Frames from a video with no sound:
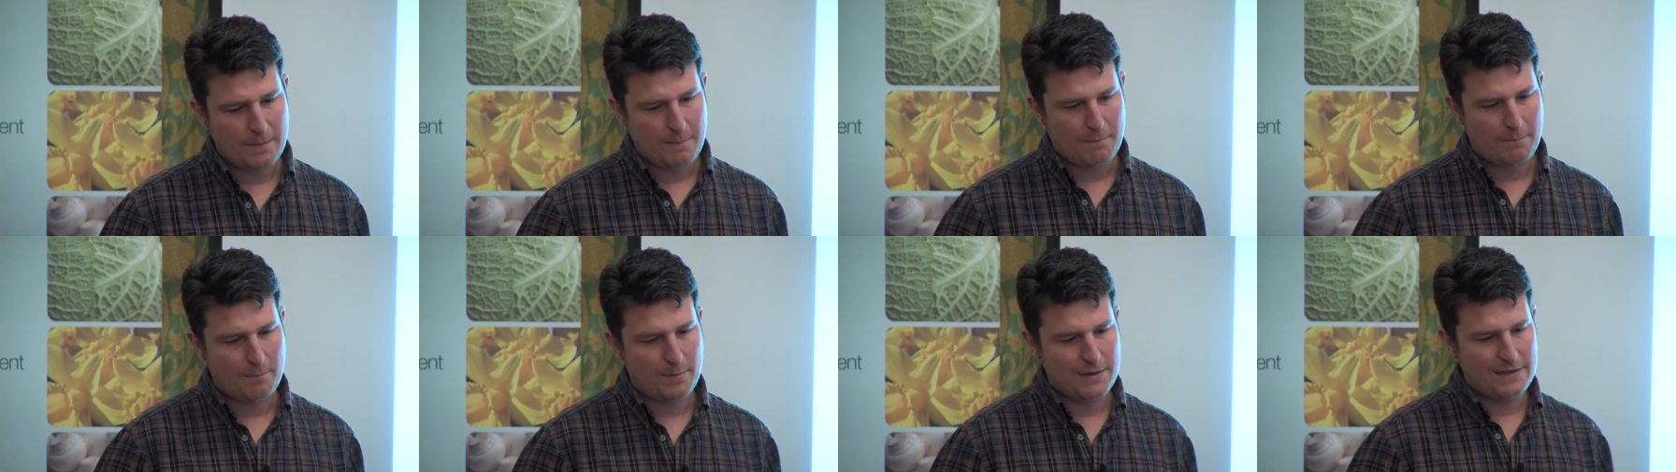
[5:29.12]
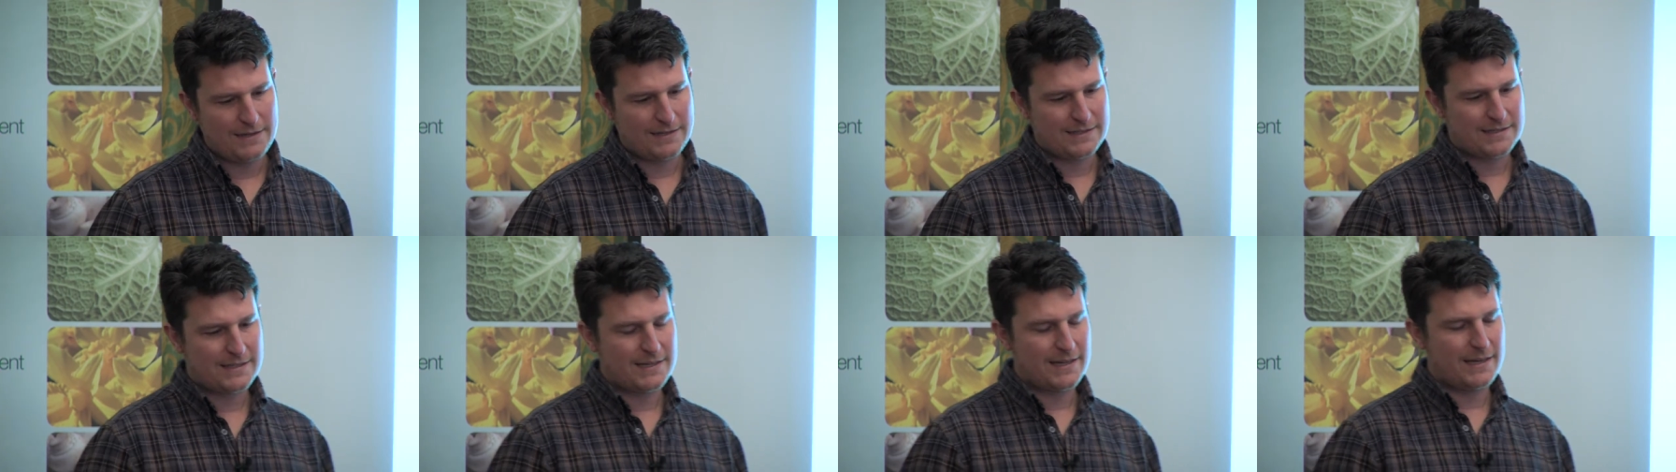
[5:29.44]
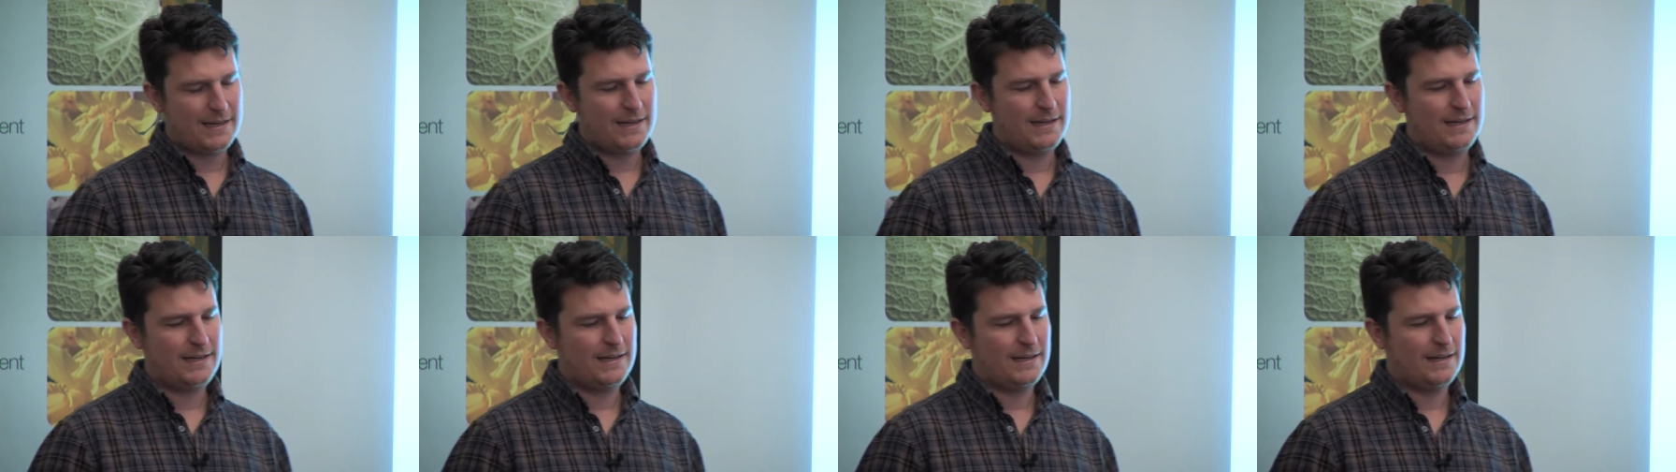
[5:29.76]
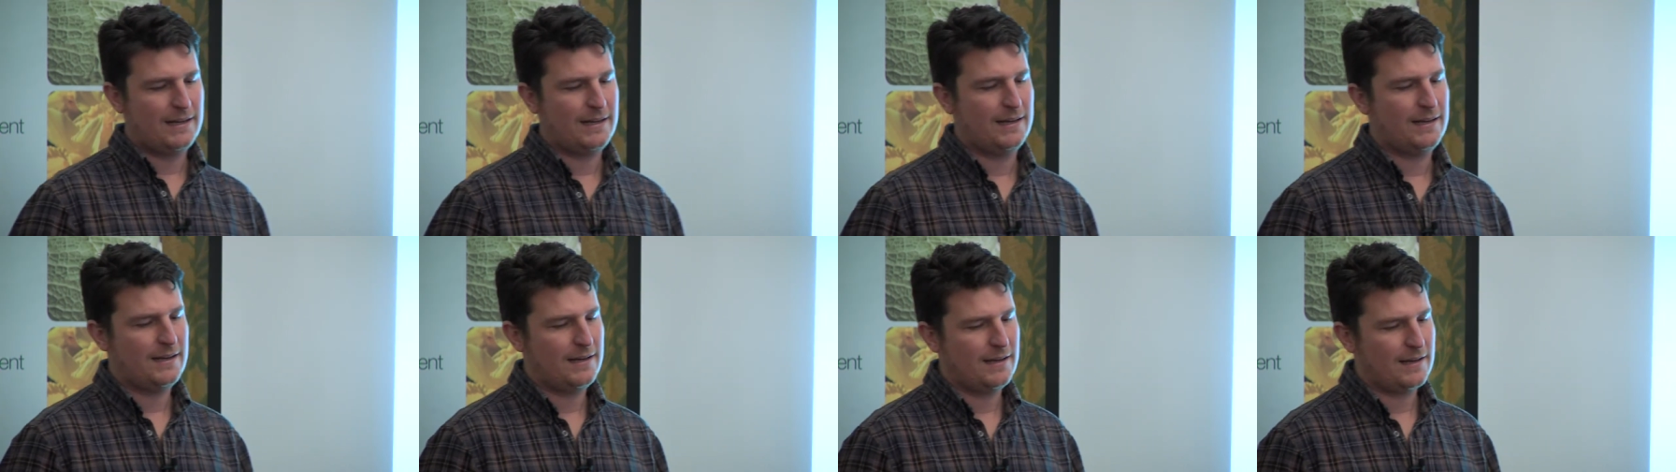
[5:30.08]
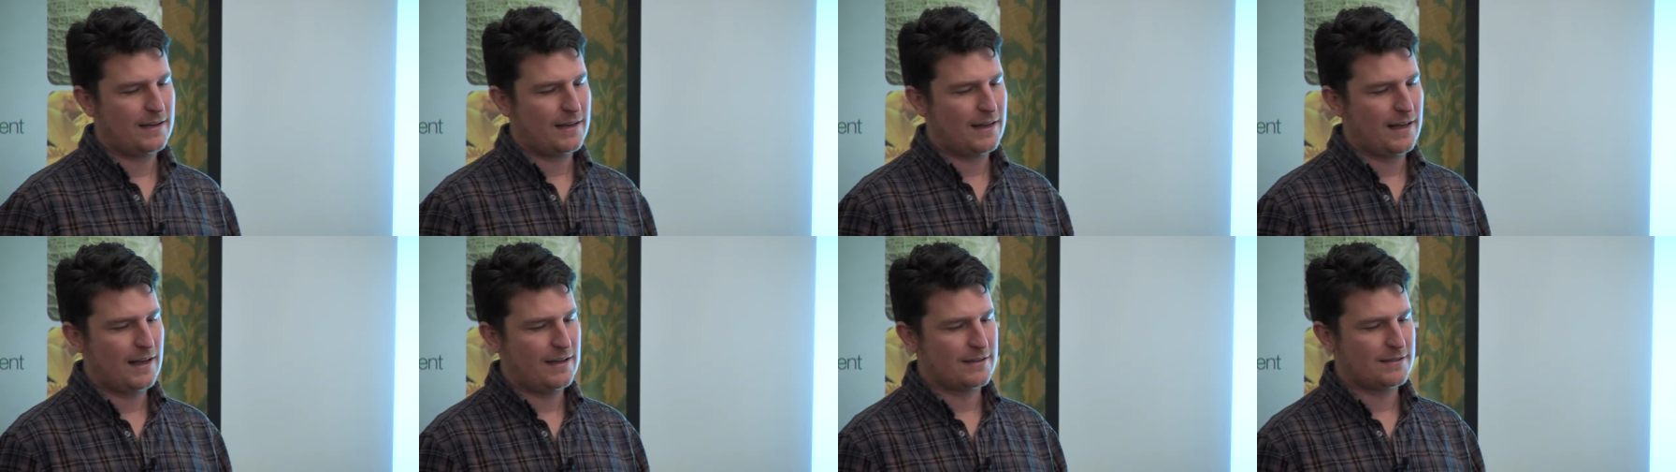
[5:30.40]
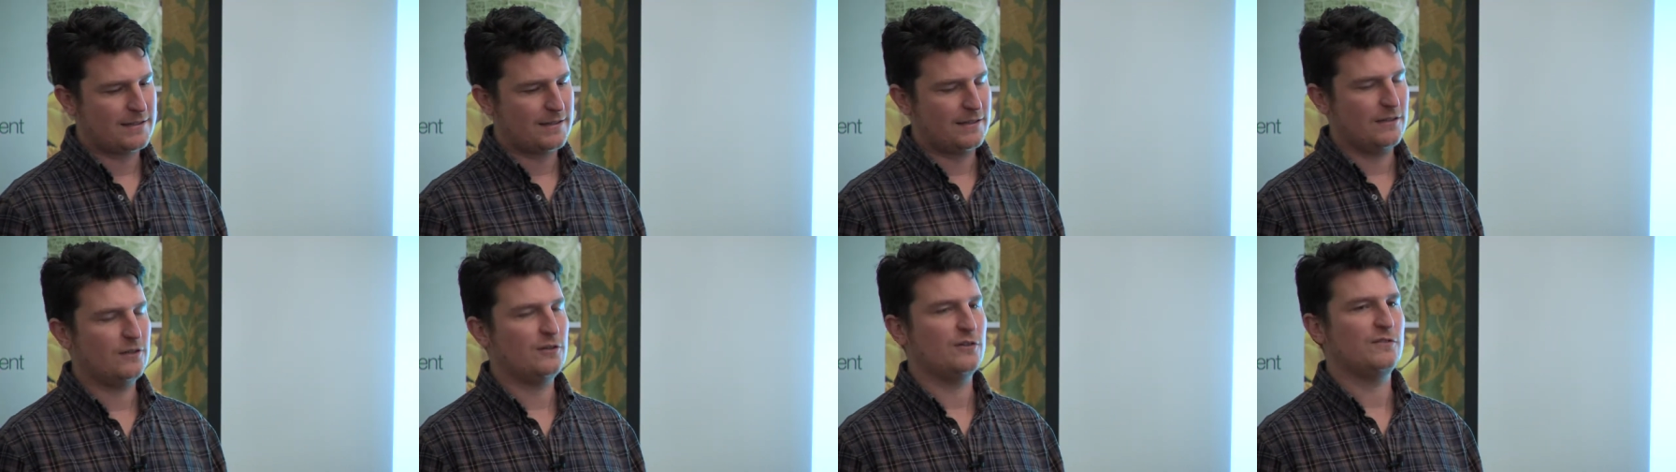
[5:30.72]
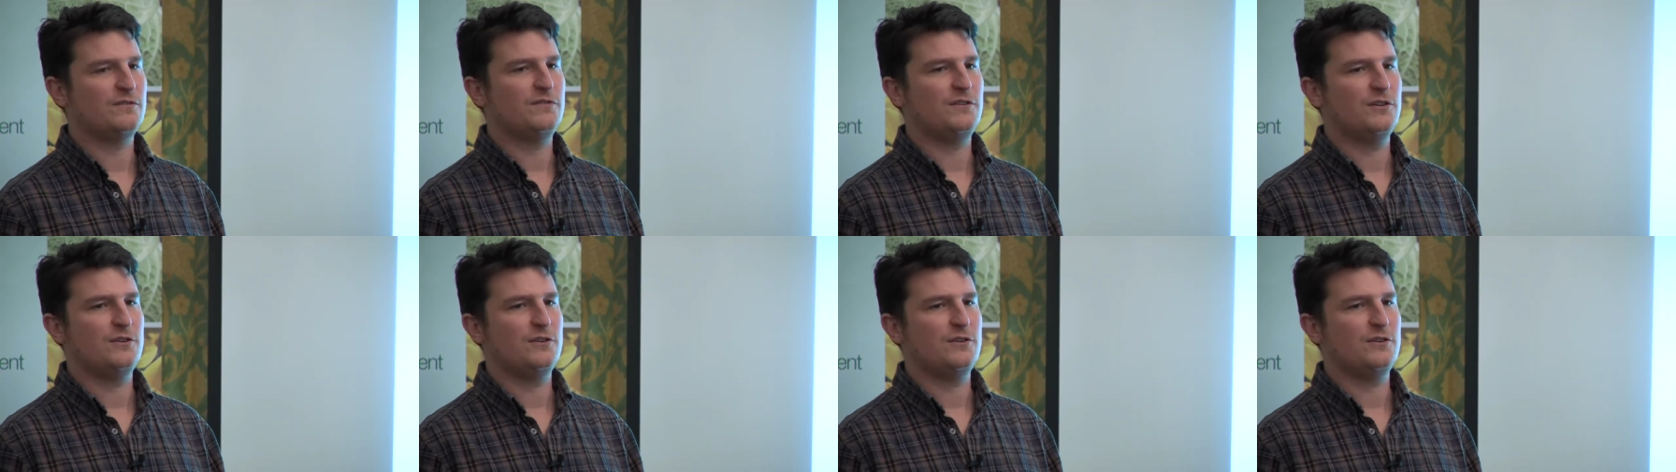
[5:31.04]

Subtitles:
BT gets a lot of